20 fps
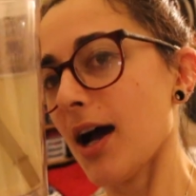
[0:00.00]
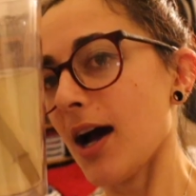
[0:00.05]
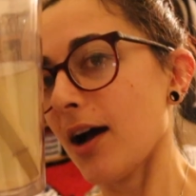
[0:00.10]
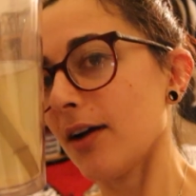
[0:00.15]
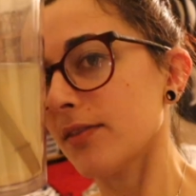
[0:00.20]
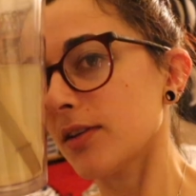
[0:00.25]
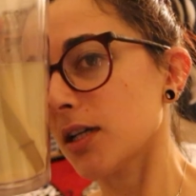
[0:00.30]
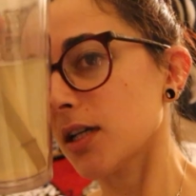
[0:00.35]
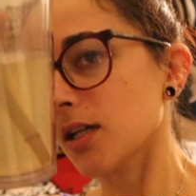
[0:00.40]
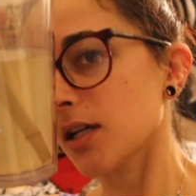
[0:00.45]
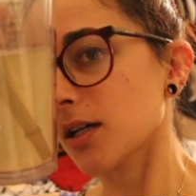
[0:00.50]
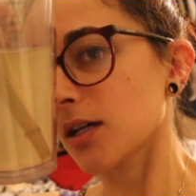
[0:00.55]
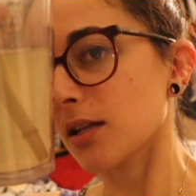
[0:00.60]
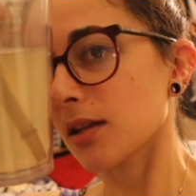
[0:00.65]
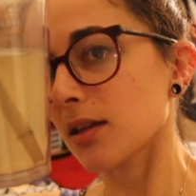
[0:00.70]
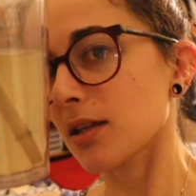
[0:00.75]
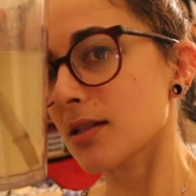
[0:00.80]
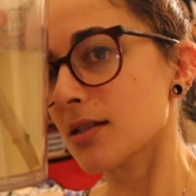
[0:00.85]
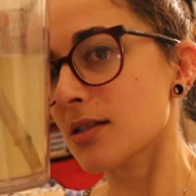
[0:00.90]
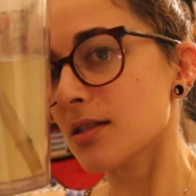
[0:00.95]

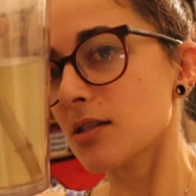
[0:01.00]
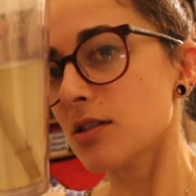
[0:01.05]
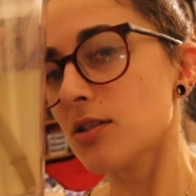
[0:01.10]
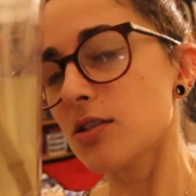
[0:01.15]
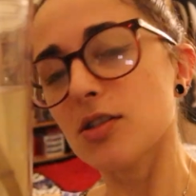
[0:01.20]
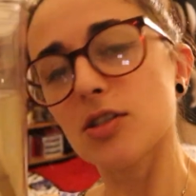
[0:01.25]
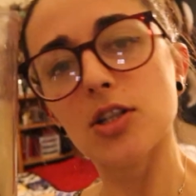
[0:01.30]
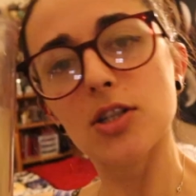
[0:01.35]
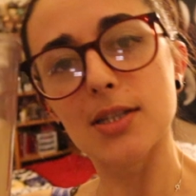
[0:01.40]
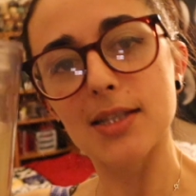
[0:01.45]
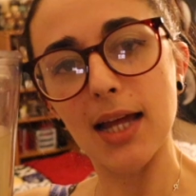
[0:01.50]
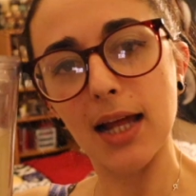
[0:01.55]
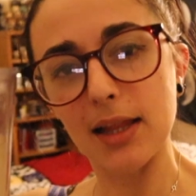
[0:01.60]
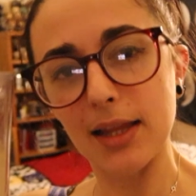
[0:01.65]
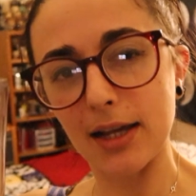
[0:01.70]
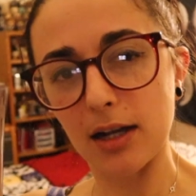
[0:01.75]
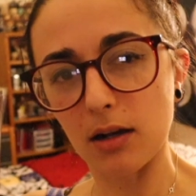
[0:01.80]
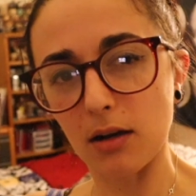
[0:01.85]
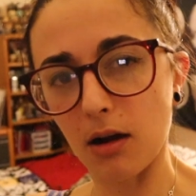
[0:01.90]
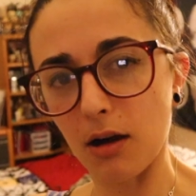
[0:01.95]
This is just that
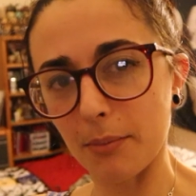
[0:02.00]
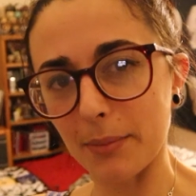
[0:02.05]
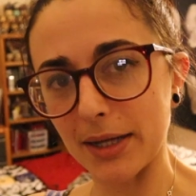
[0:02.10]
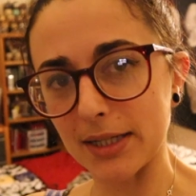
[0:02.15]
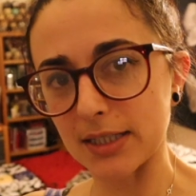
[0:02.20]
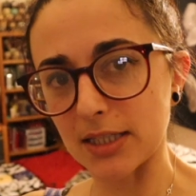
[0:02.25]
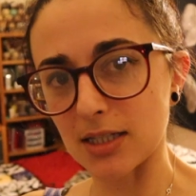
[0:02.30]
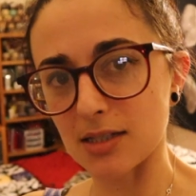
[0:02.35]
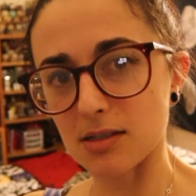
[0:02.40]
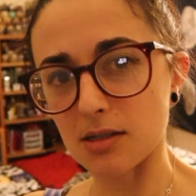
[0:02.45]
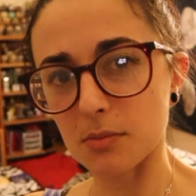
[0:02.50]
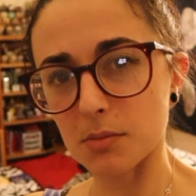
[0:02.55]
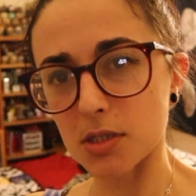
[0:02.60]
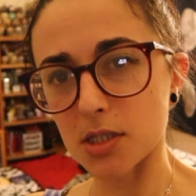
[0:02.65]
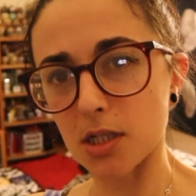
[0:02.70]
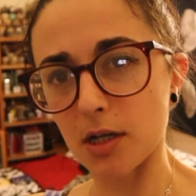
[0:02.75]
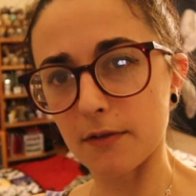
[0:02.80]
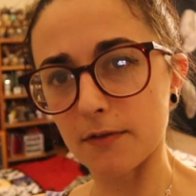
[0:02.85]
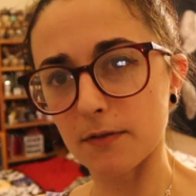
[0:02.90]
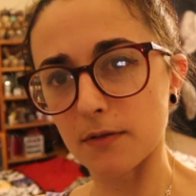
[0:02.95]
like calm magnesium
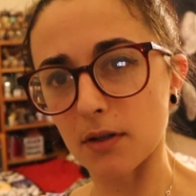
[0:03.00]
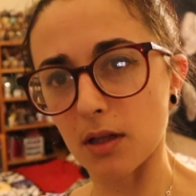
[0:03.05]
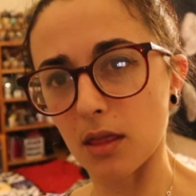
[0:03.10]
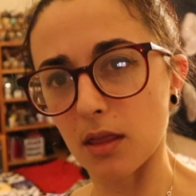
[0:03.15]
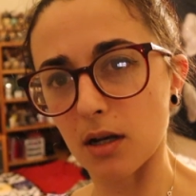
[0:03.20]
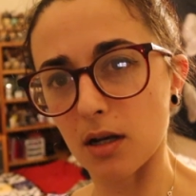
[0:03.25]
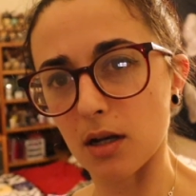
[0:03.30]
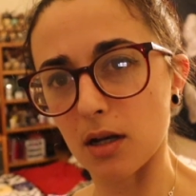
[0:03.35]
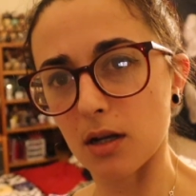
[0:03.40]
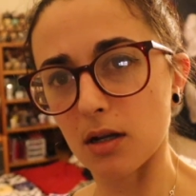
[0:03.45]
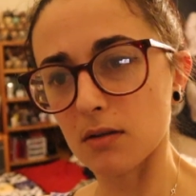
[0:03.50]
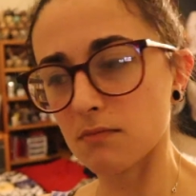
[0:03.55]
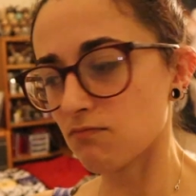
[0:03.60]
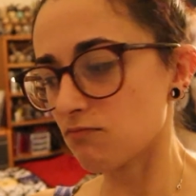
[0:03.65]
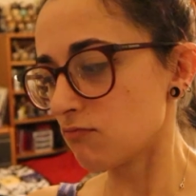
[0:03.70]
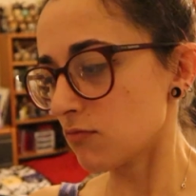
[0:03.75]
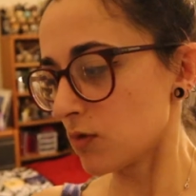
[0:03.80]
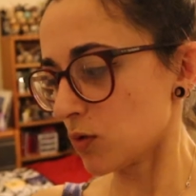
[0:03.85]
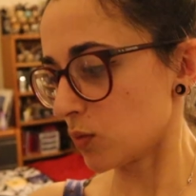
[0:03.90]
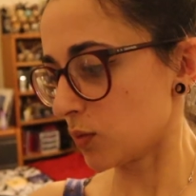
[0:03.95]
stuff and then
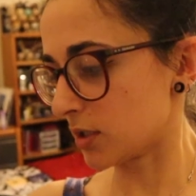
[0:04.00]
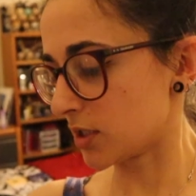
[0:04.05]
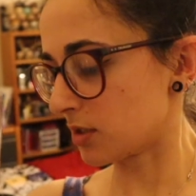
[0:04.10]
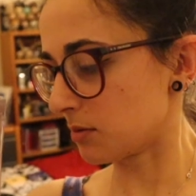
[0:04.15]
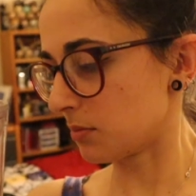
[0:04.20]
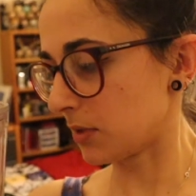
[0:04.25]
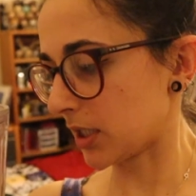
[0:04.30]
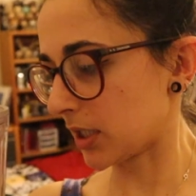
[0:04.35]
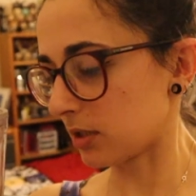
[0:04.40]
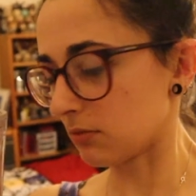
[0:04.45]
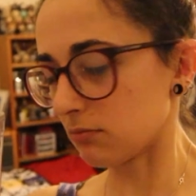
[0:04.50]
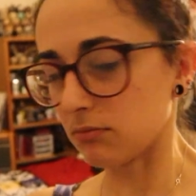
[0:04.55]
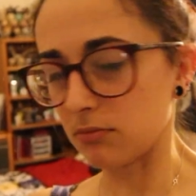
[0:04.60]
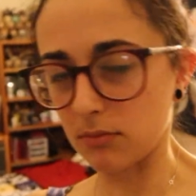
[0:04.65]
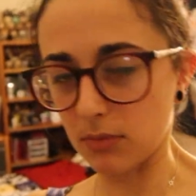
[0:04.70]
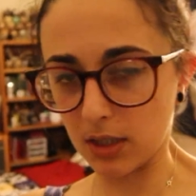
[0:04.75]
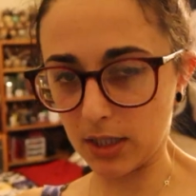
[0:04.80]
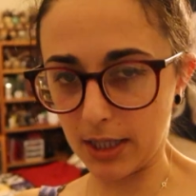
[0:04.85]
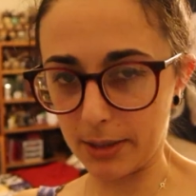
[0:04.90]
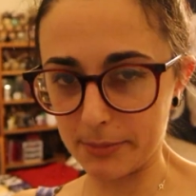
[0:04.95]
with some like
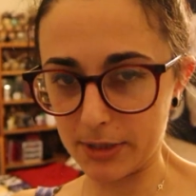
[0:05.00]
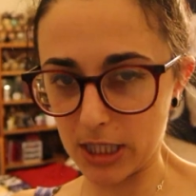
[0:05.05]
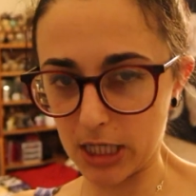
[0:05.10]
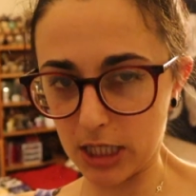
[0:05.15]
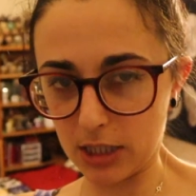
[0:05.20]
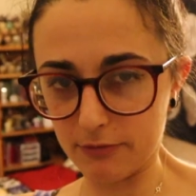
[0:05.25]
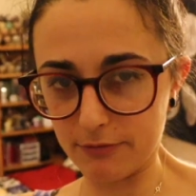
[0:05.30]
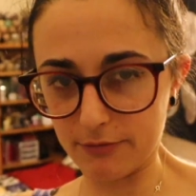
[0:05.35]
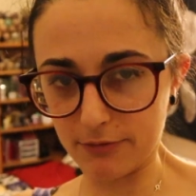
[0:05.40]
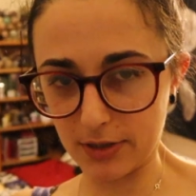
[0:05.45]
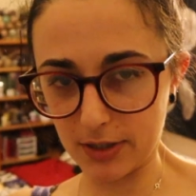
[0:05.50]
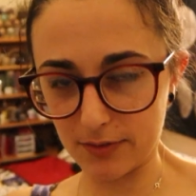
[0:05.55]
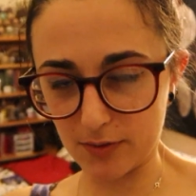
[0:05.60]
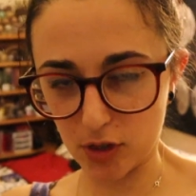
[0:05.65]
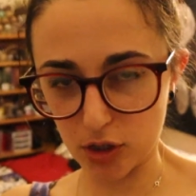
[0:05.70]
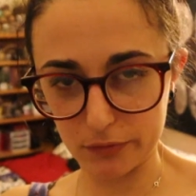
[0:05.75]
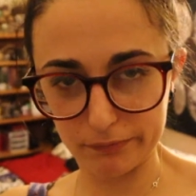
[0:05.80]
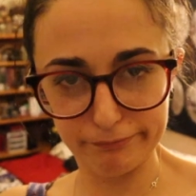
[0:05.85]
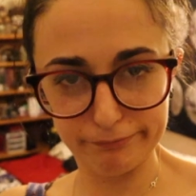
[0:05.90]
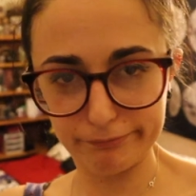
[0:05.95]
lemonade
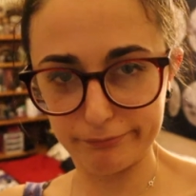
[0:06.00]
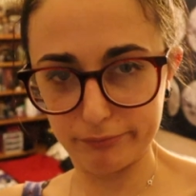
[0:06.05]
flavored